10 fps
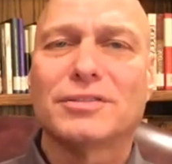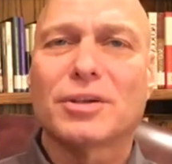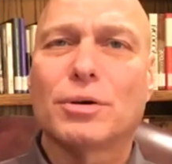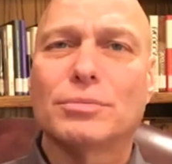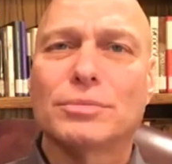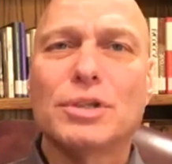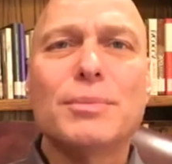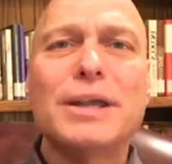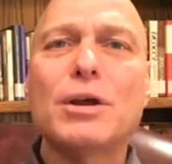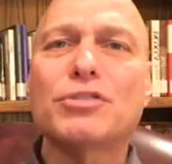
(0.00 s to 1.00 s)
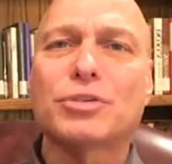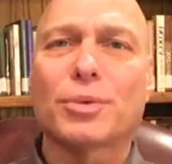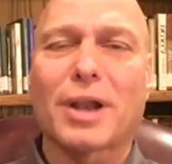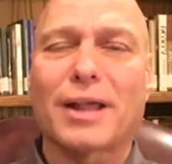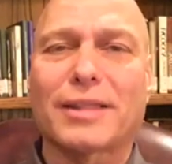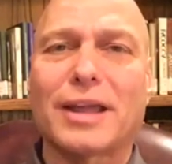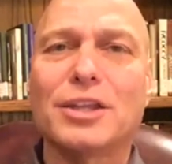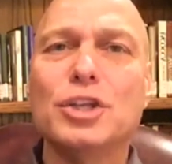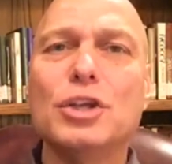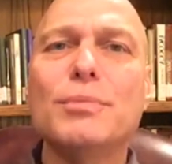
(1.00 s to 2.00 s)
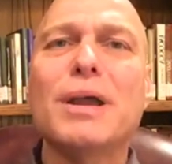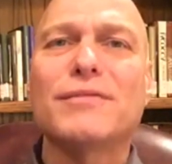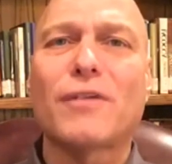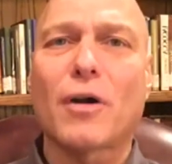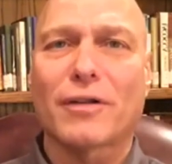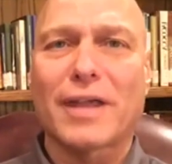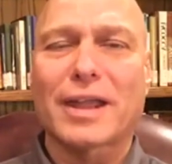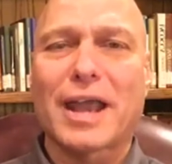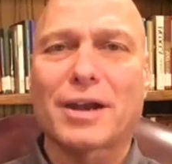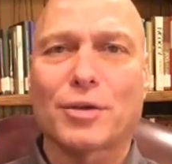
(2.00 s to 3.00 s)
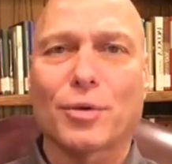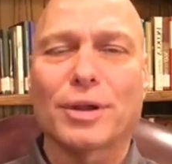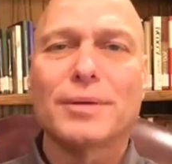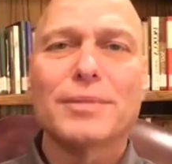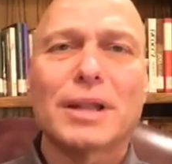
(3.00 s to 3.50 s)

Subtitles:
So you may know someone like that. You may fall in that category.